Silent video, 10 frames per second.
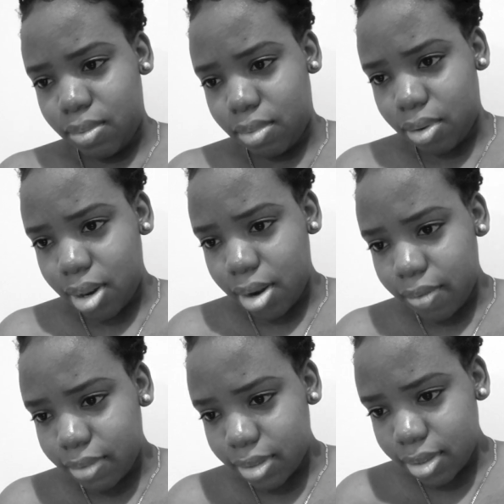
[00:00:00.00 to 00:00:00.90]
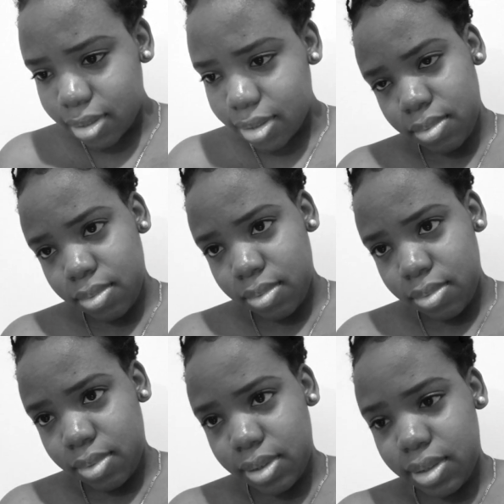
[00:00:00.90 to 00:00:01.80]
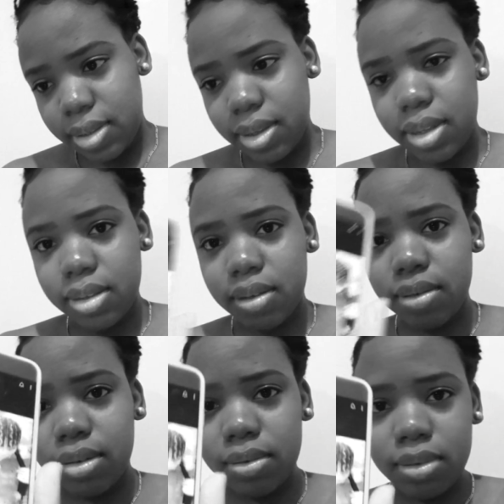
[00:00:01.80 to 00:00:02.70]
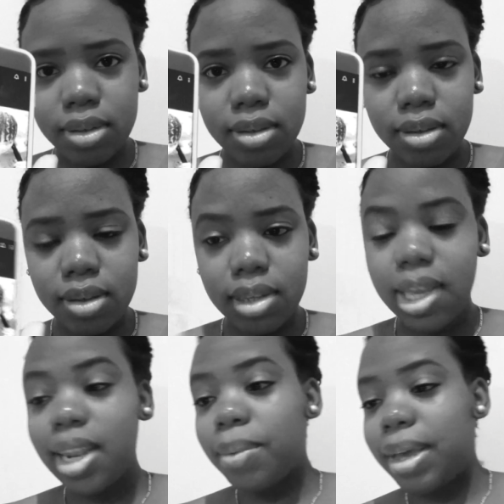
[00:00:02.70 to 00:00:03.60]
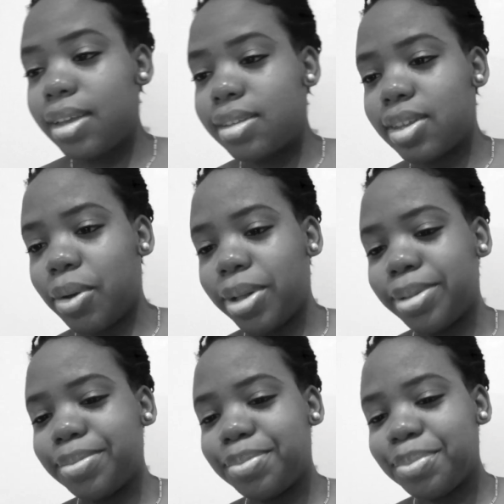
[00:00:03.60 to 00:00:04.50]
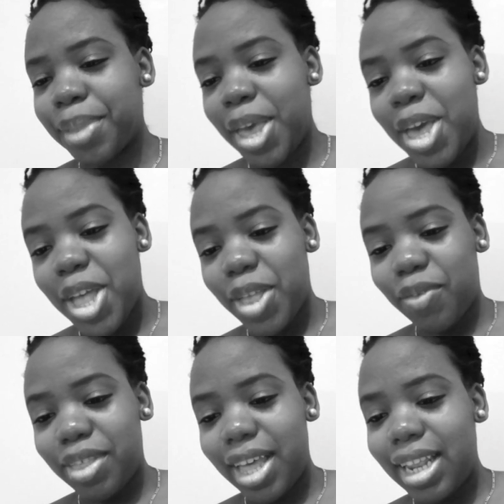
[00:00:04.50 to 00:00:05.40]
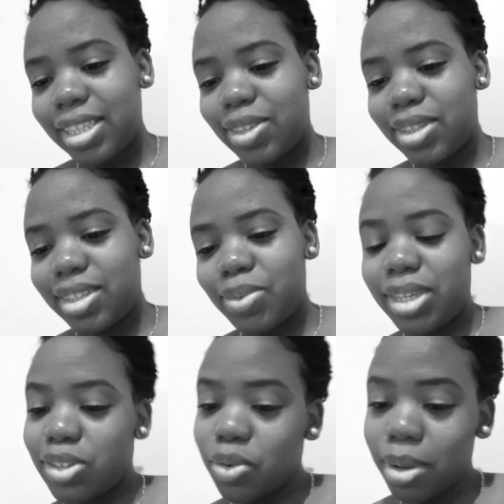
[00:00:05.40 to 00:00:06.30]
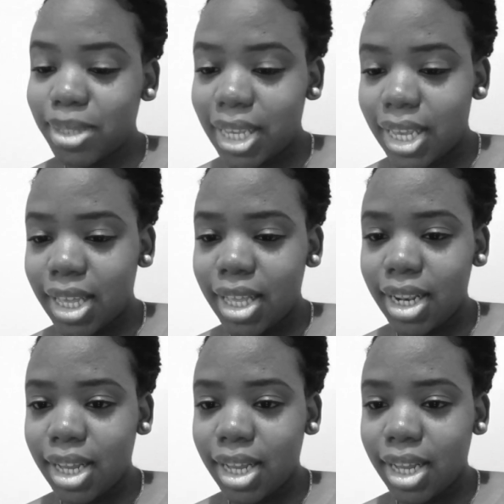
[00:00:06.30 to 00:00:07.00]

Oh, girl, I love this hair. This hairstyle is so cute, isn't it? Anyways, y'all. Enough of that. Let's go see what Instagram said.